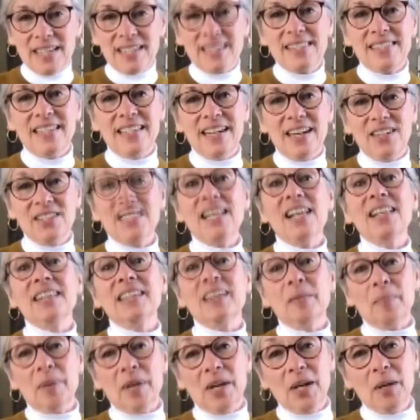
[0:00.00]
in our deli
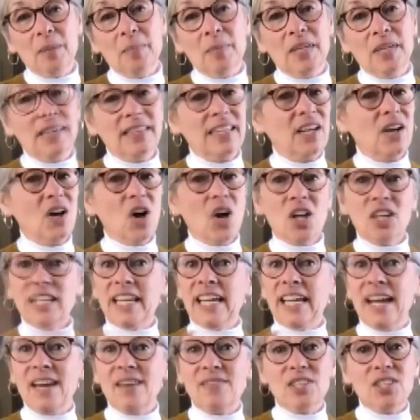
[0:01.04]
department that all you
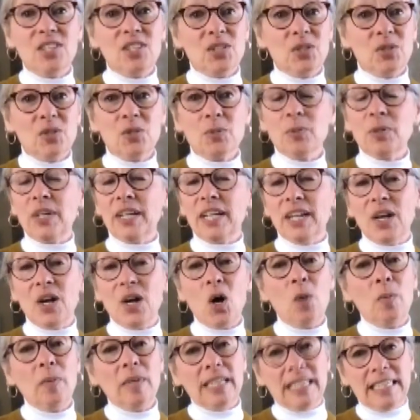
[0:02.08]
have to do is bring it
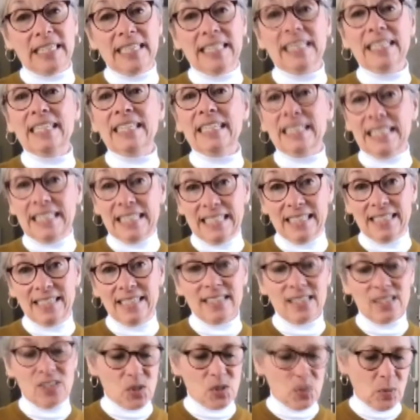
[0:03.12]
home and heat and eat.
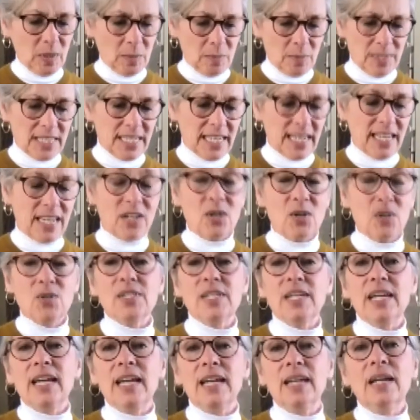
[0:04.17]
It's sweet potatoes oh.
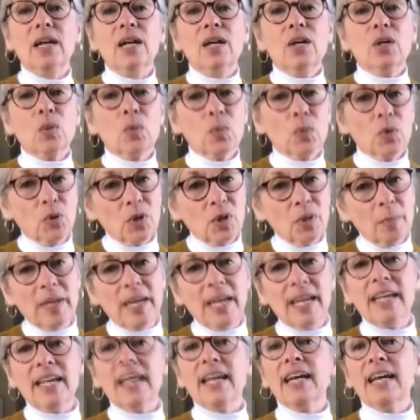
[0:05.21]
and rutabaga